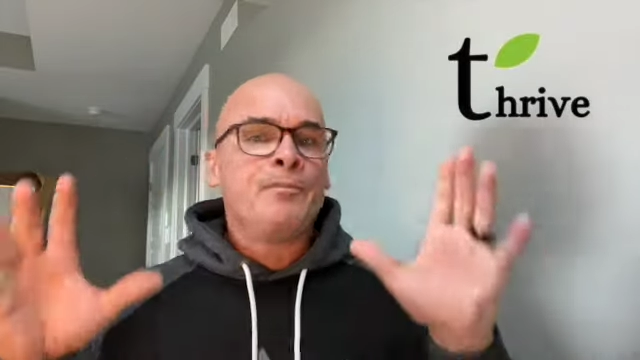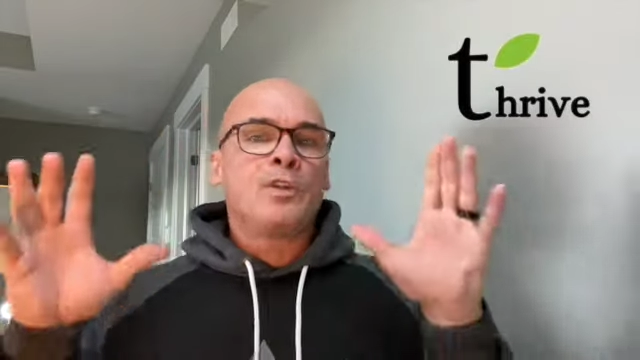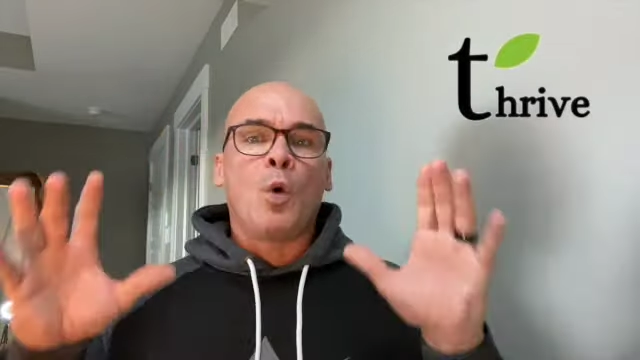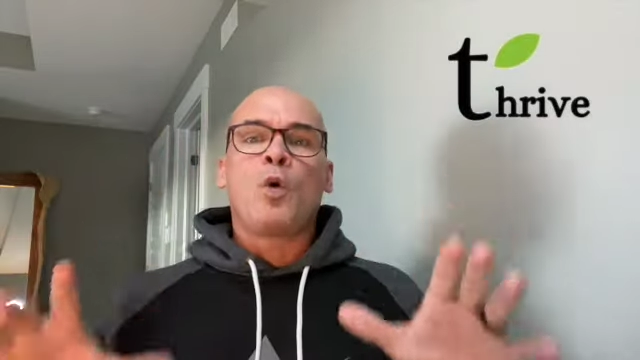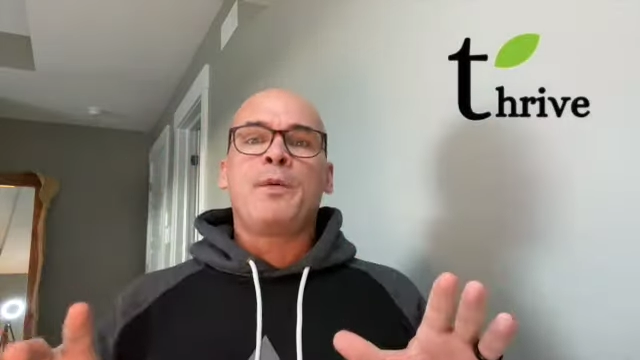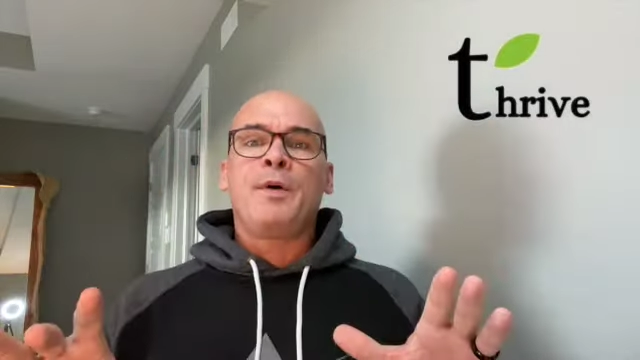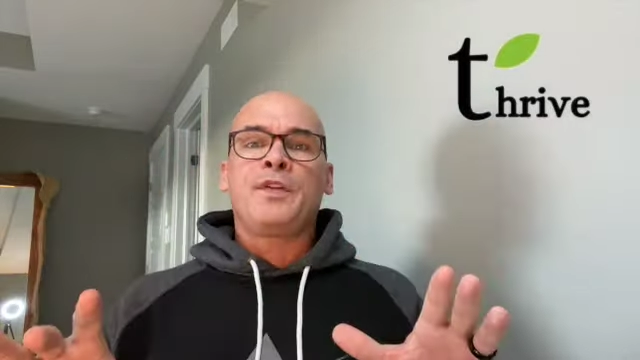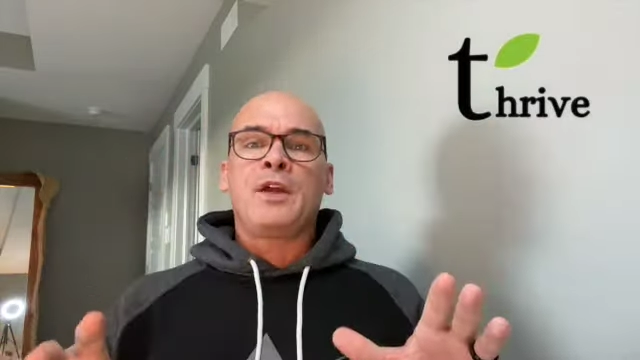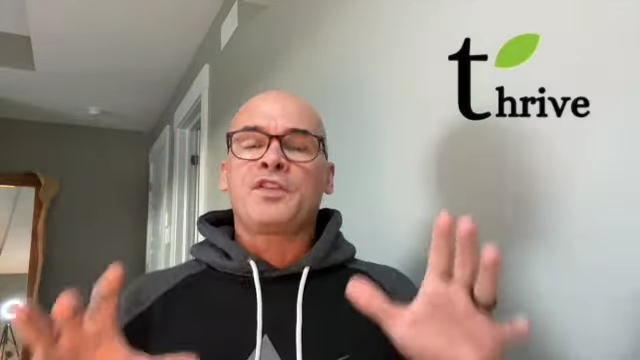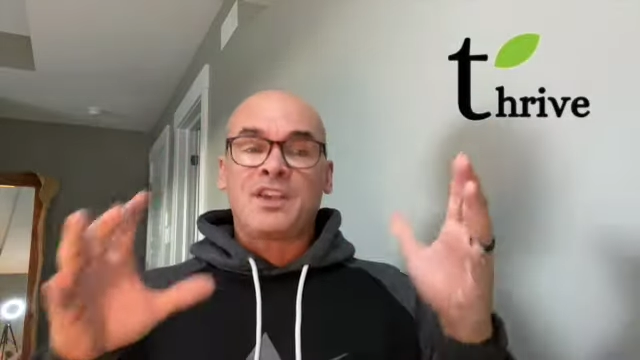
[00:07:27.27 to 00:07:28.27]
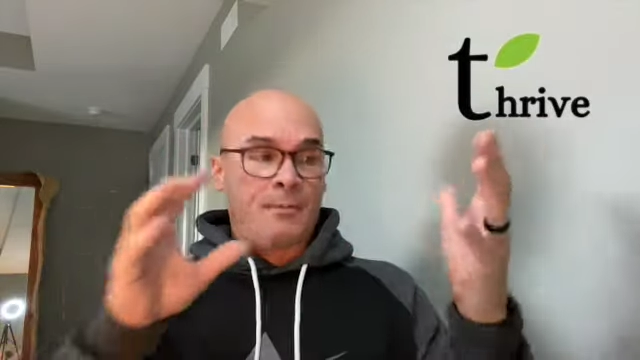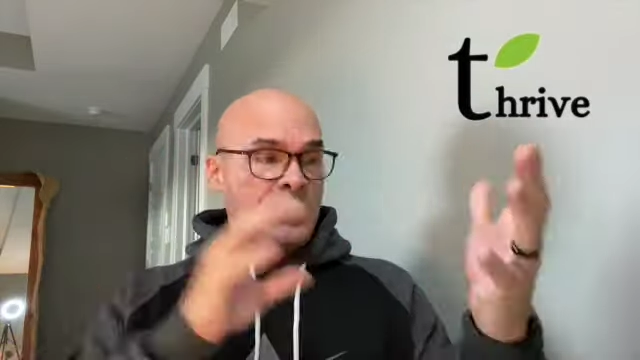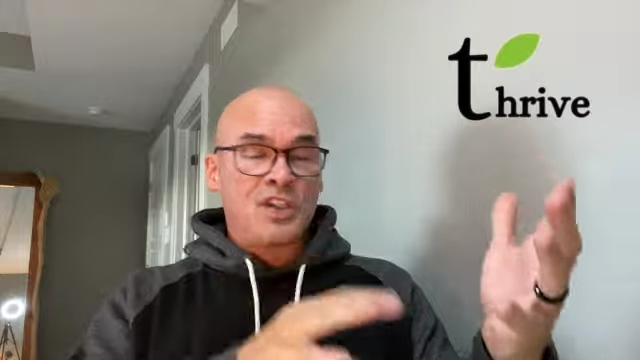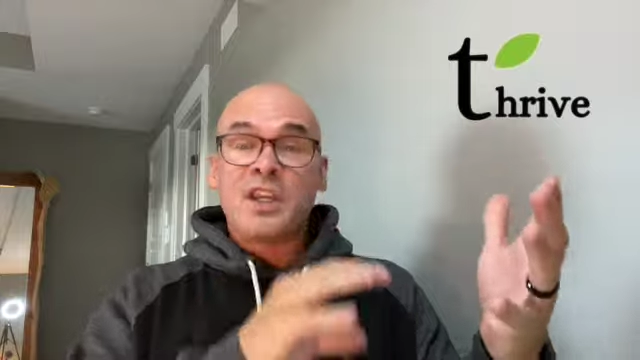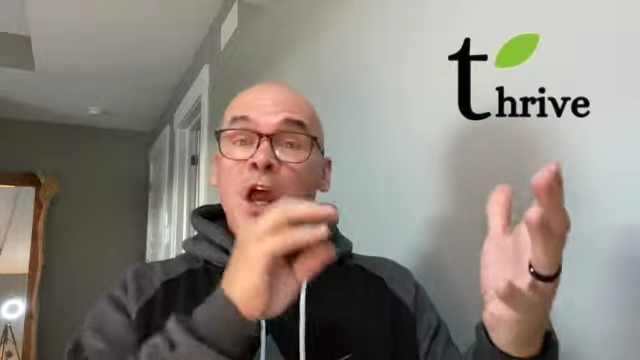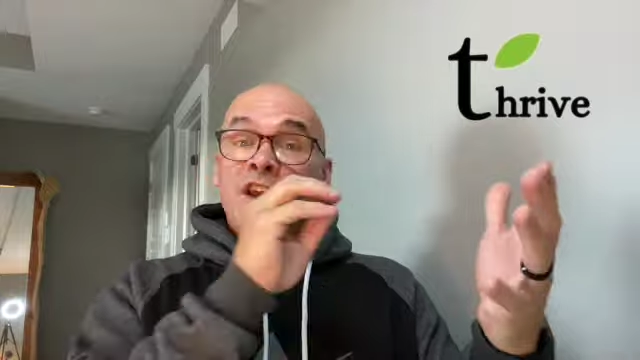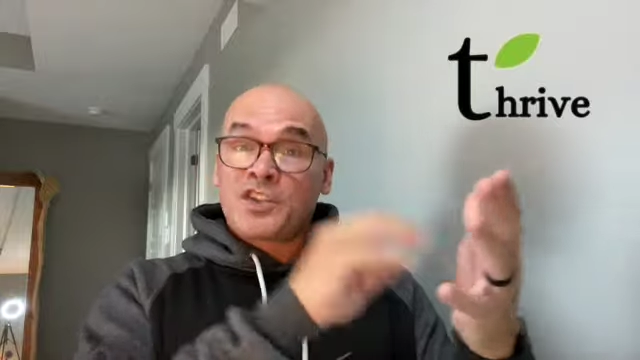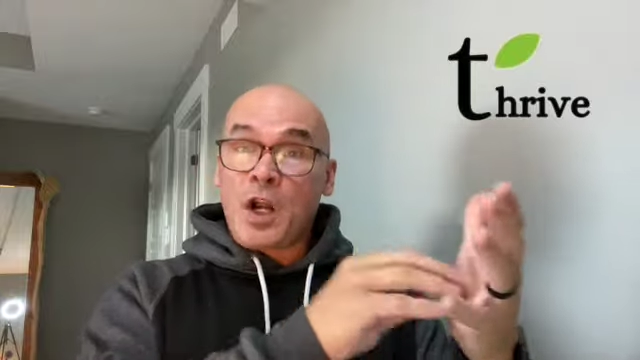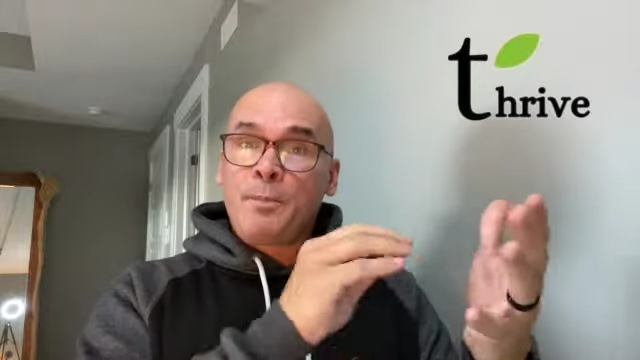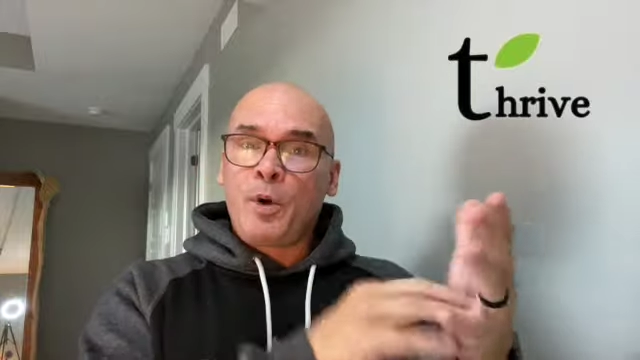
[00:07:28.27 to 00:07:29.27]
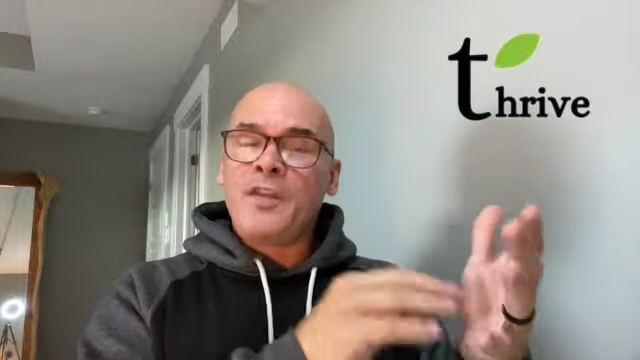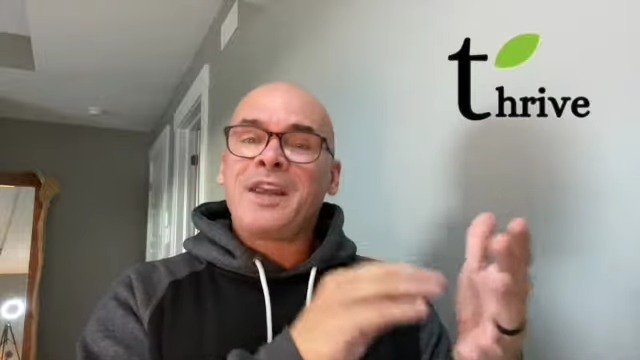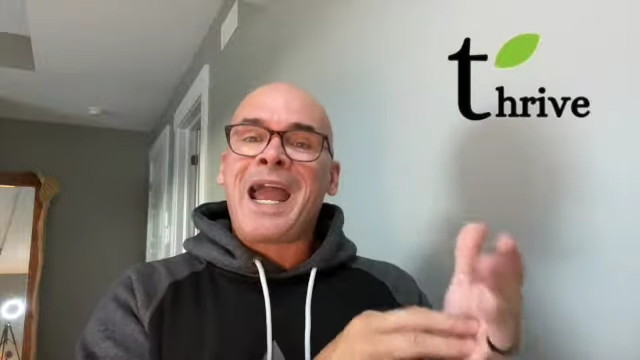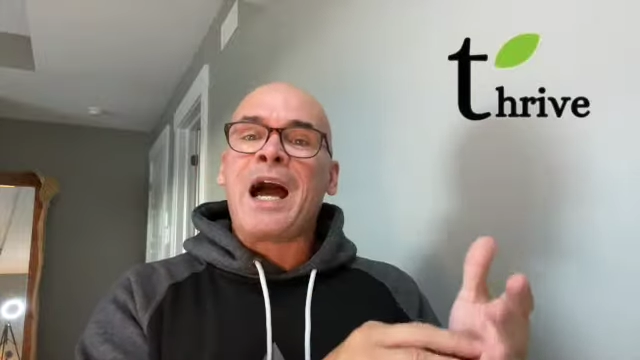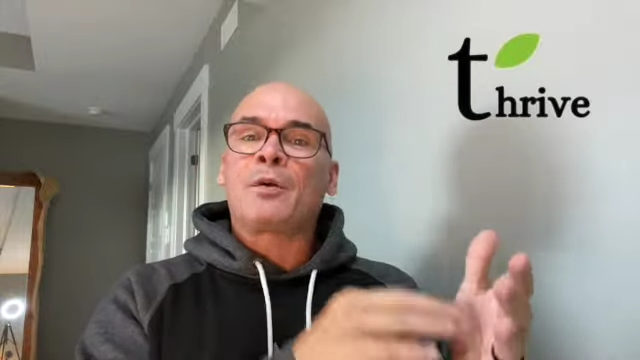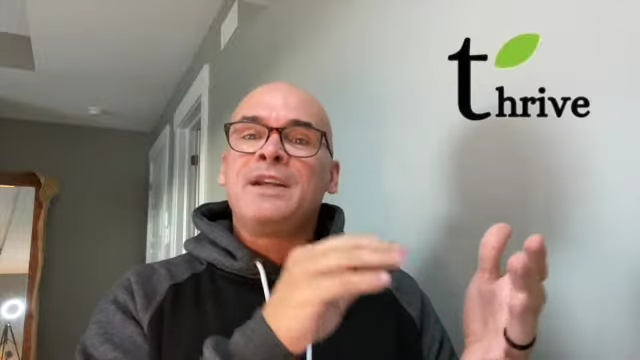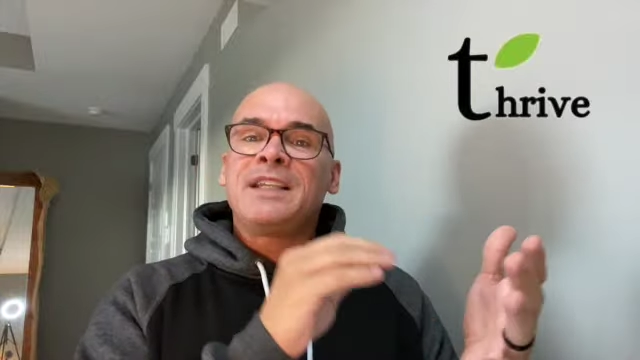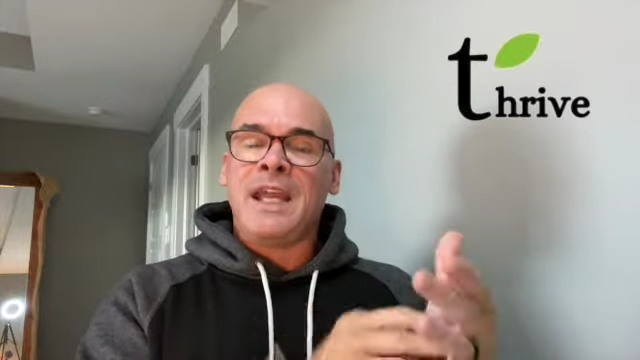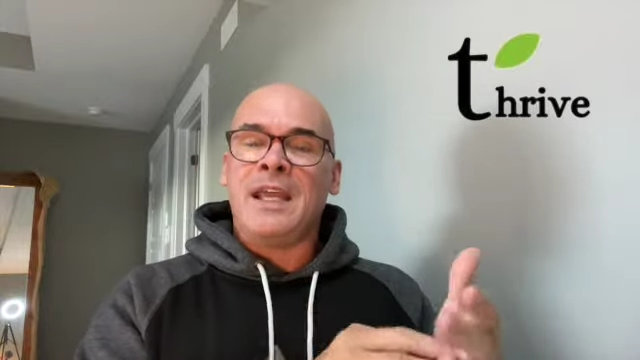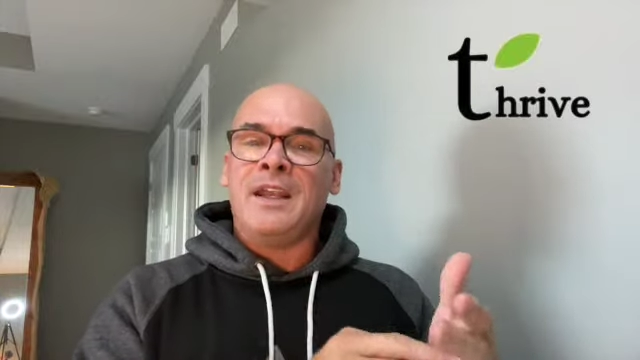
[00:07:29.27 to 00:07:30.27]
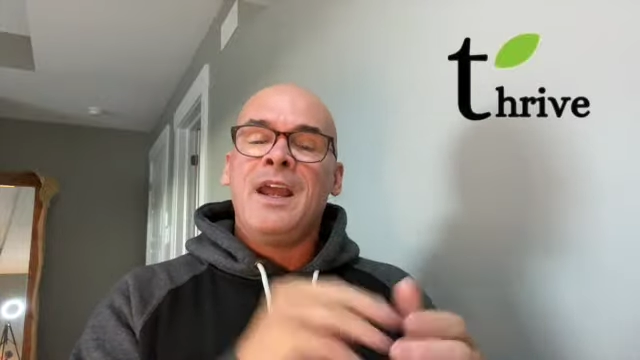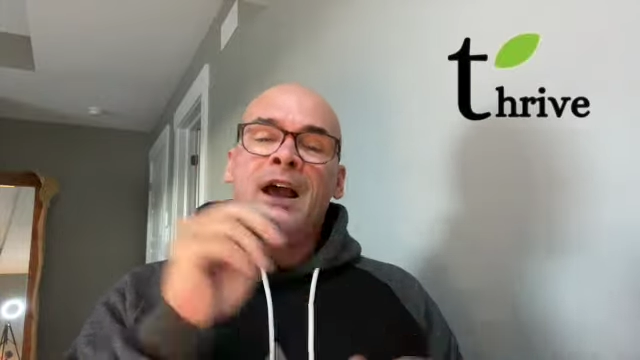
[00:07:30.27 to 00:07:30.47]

Don't worry about the other stuff, but just start putting the calories in.